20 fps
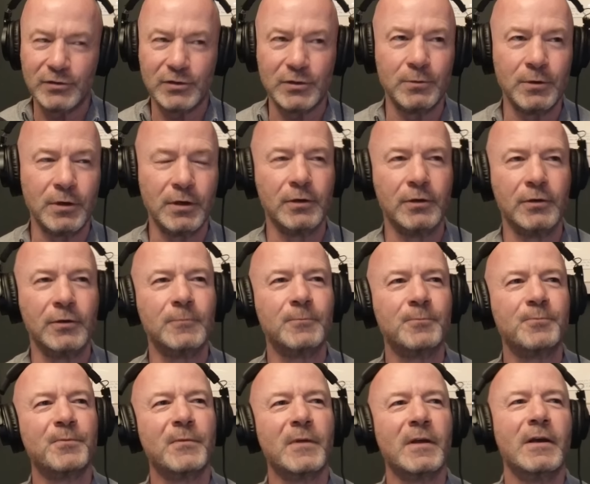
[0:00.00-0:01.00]
or two ago
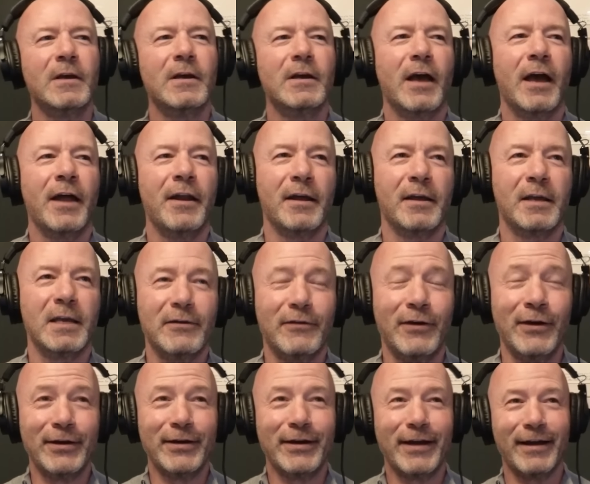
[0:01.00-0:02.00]
and I
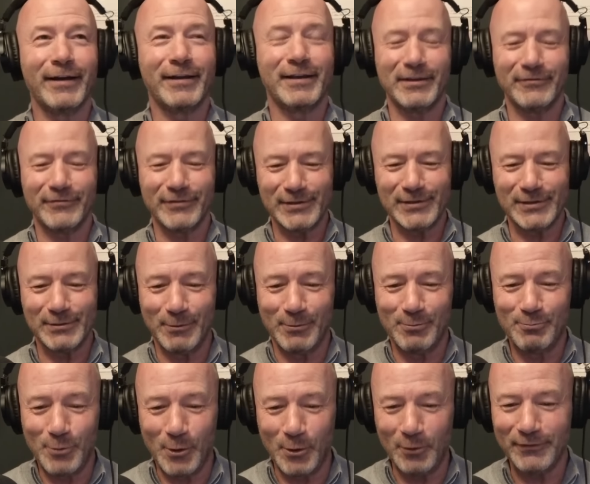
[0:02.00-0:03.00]
gave it I gave it to a
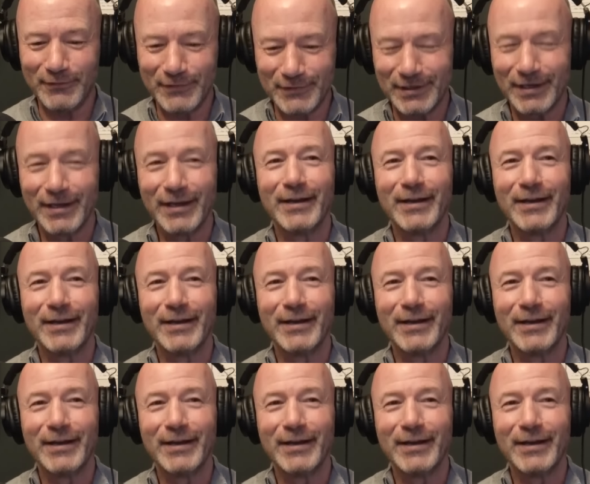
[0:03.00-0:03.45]
Wolves